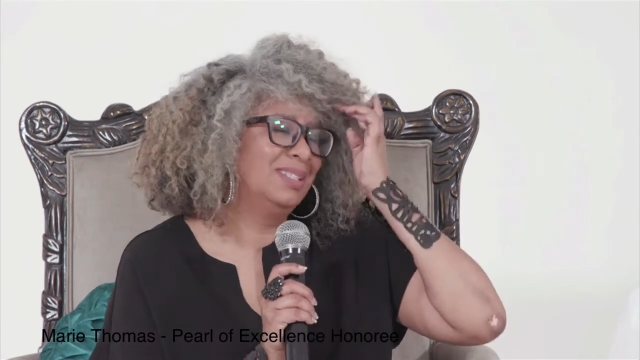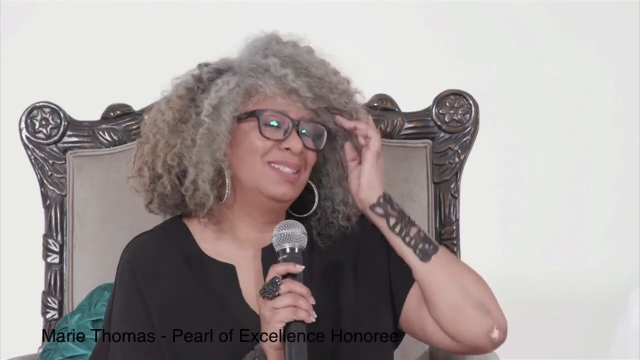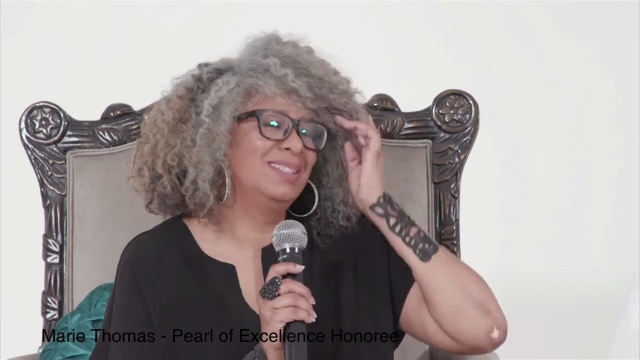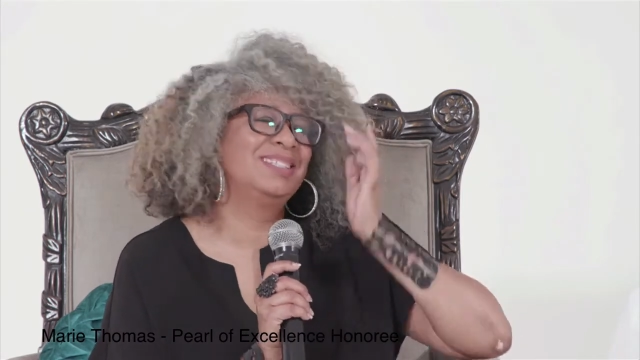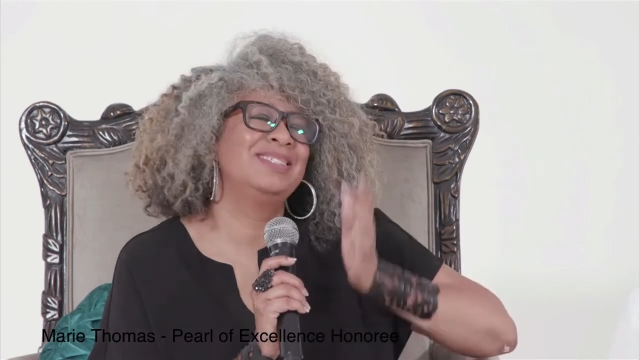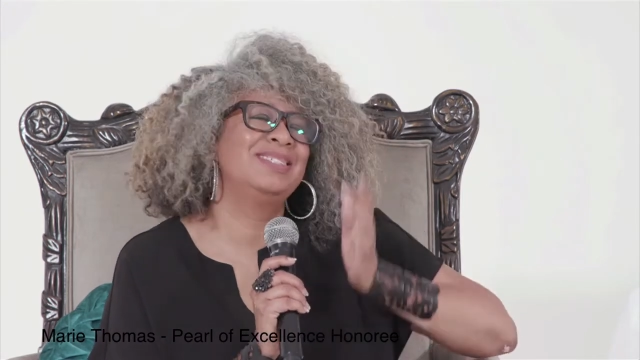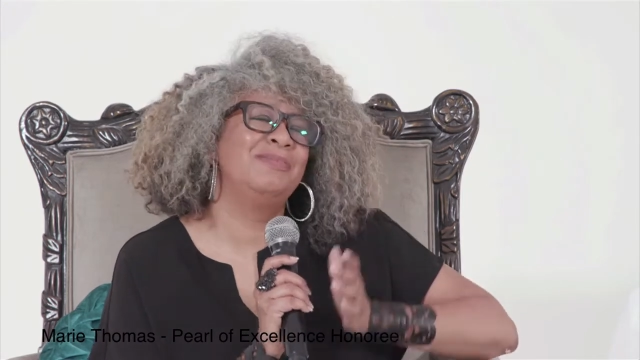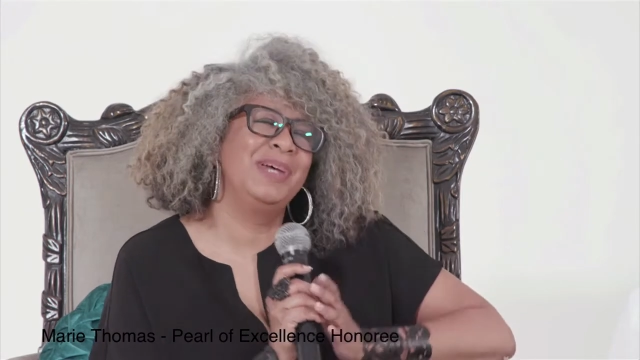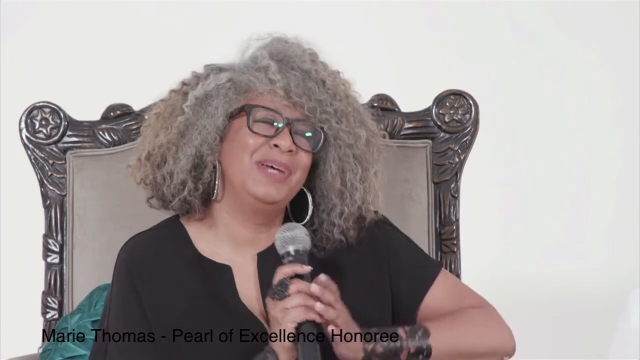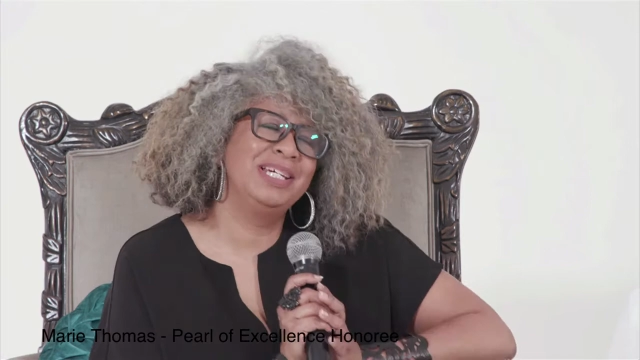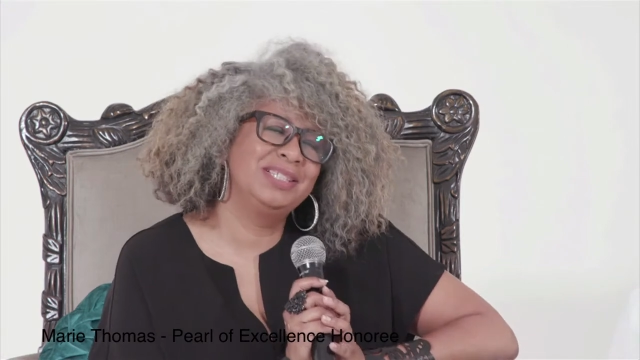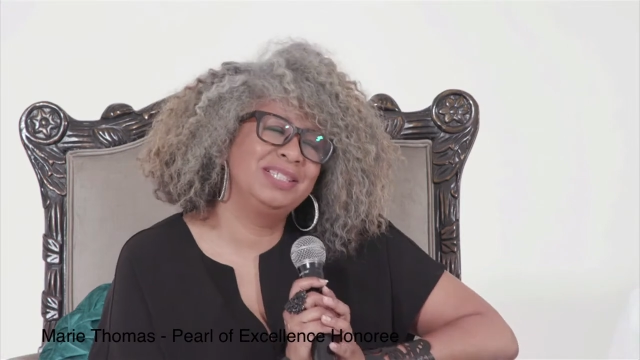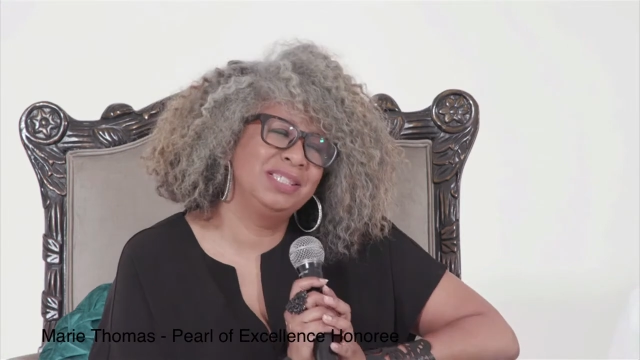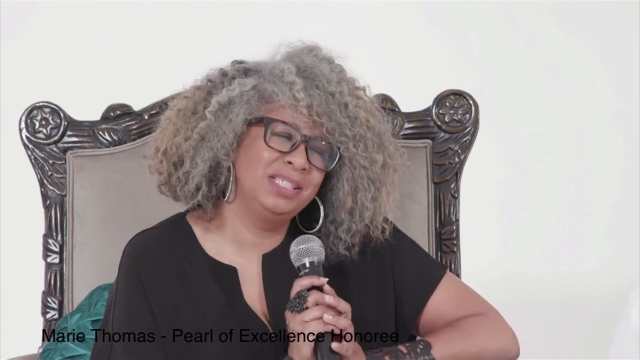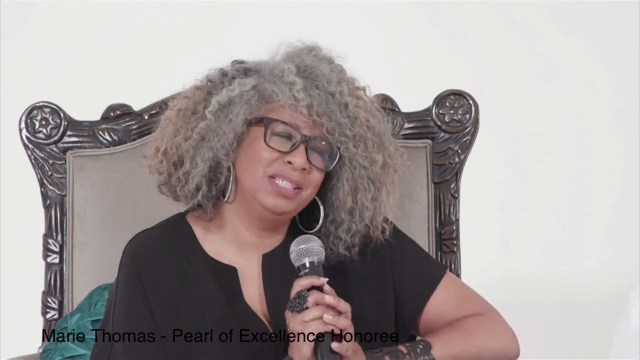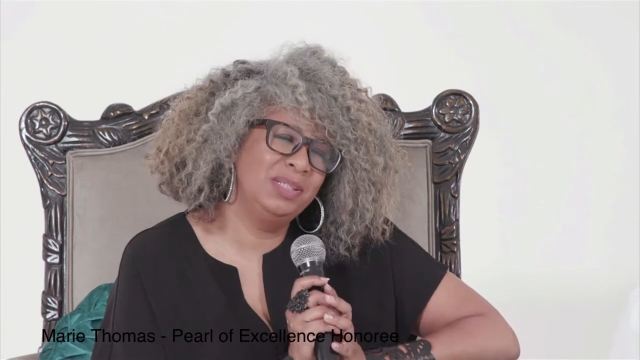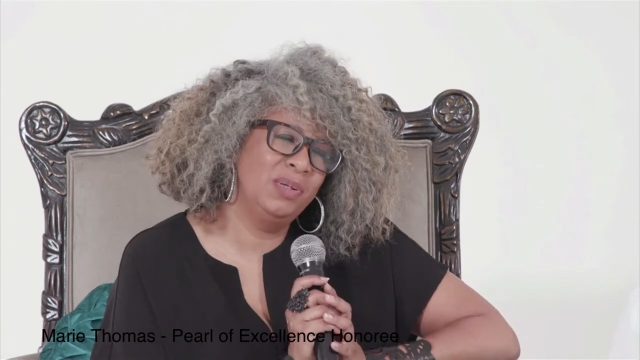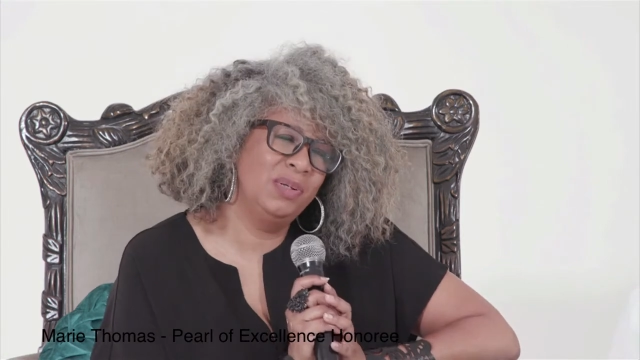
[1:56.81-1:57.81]
and
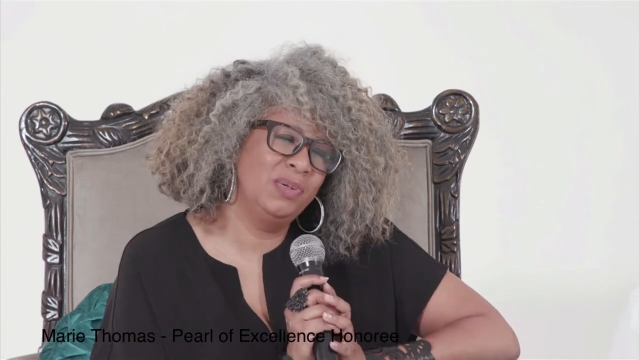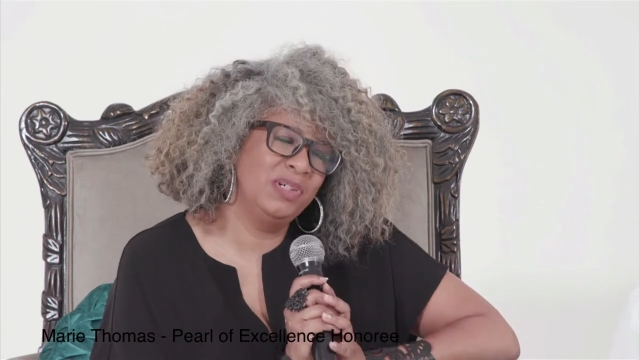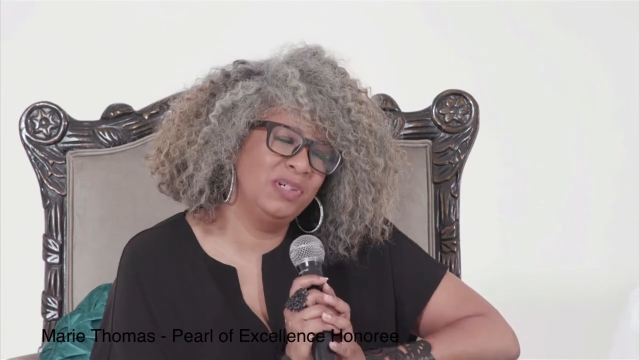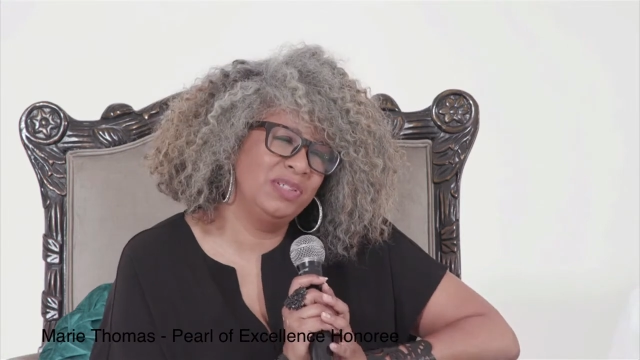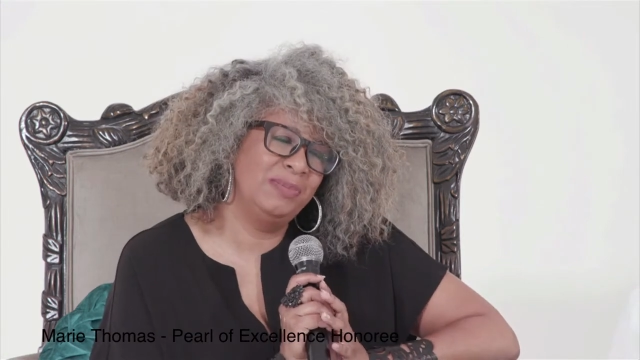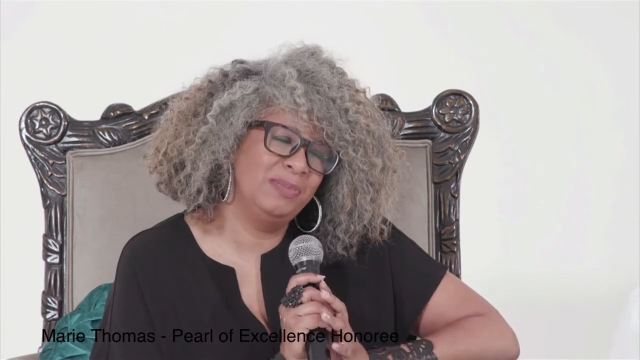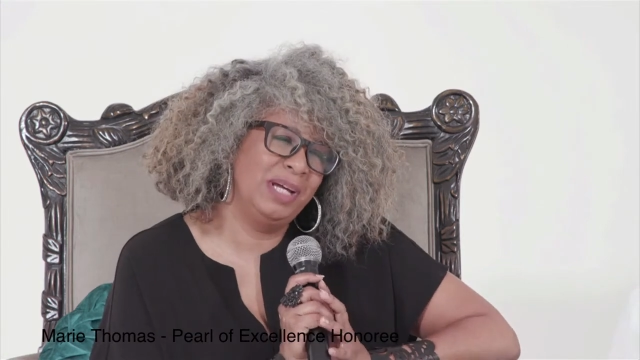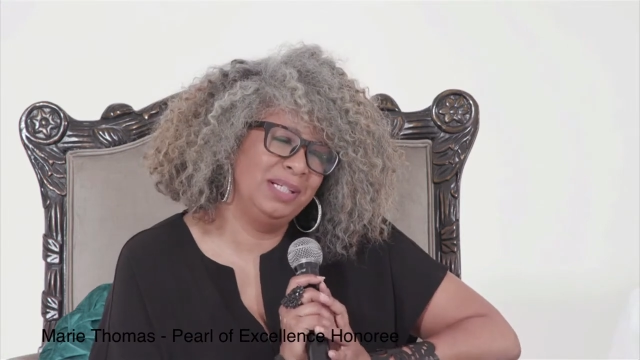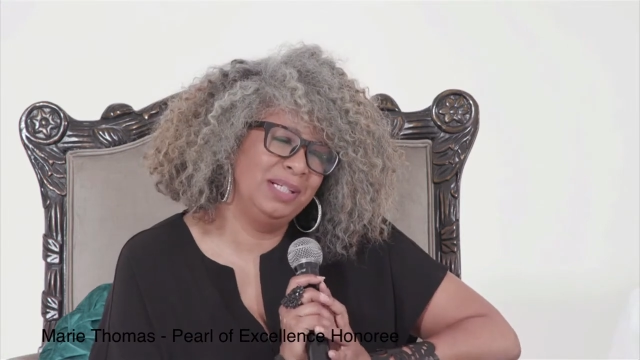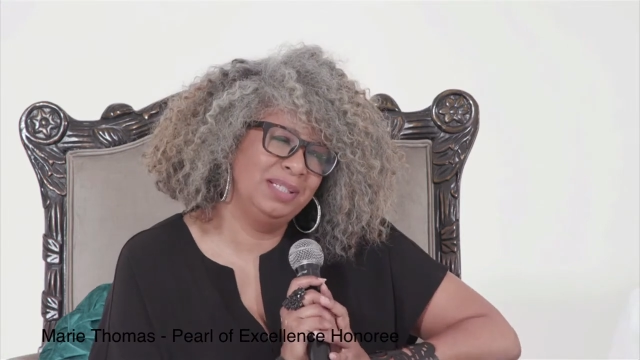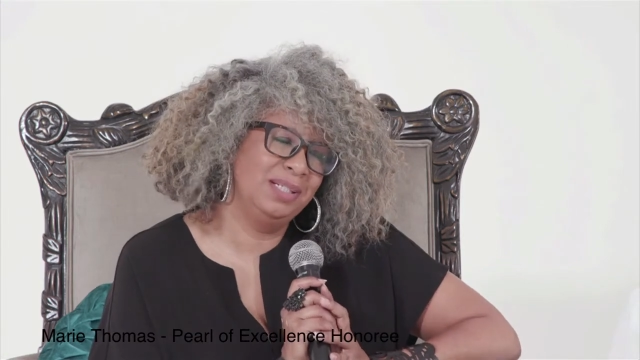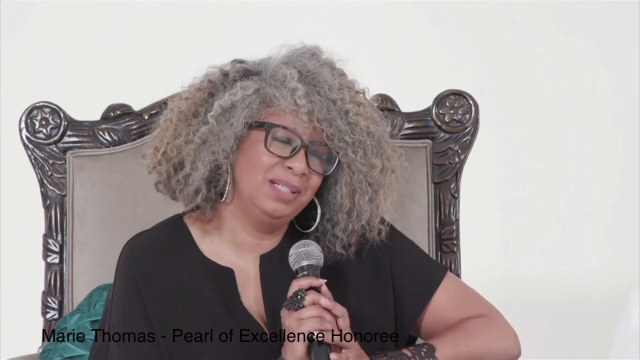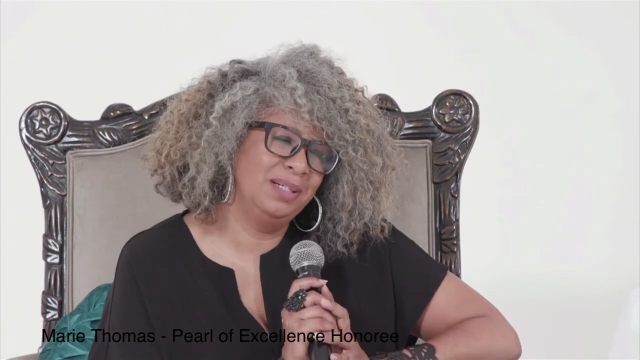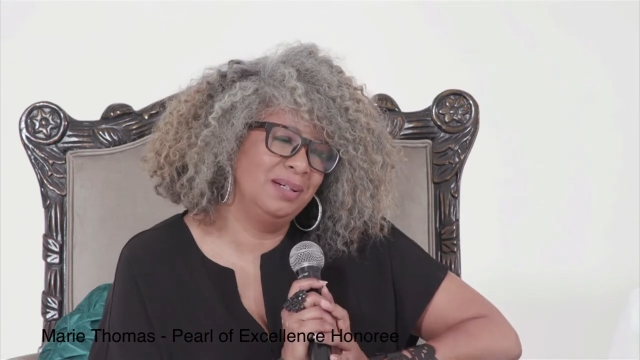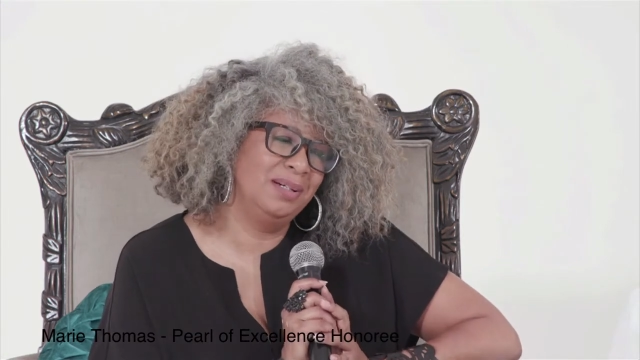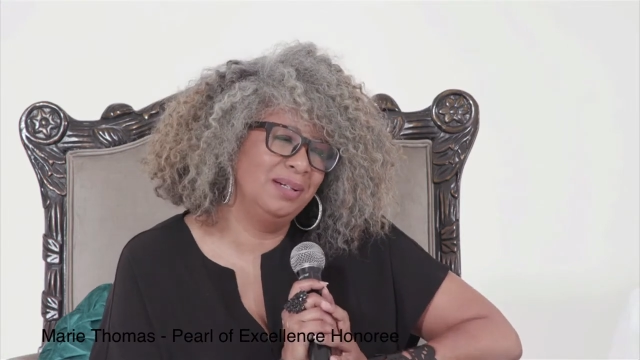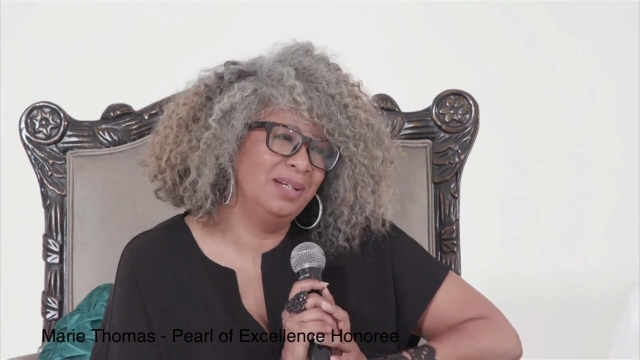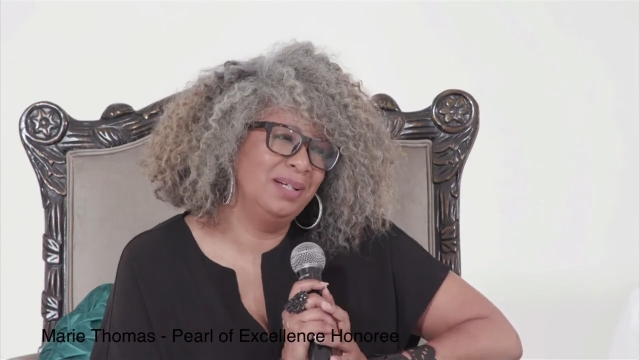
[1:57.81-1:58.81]
especially yours, my
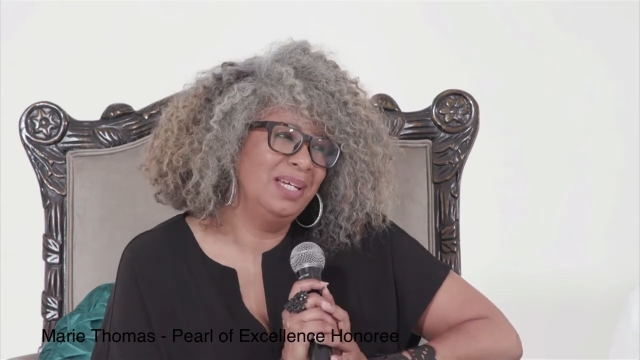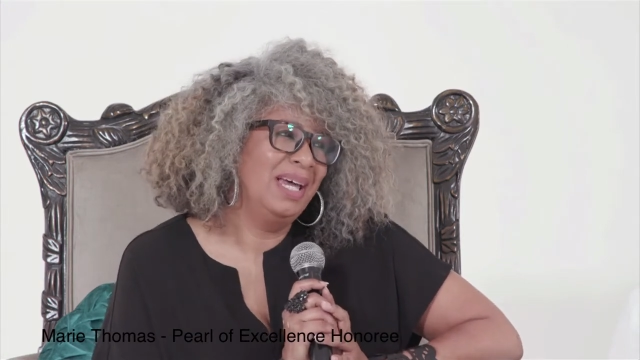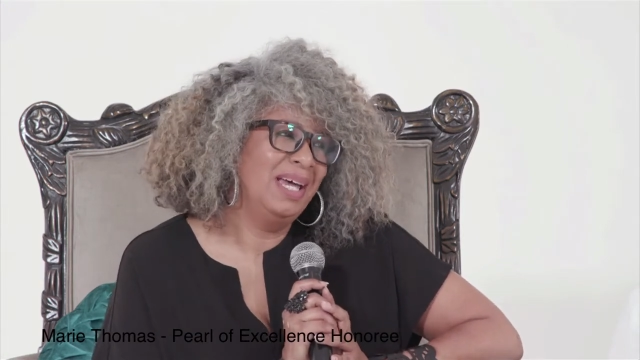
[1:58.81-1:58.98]
dear.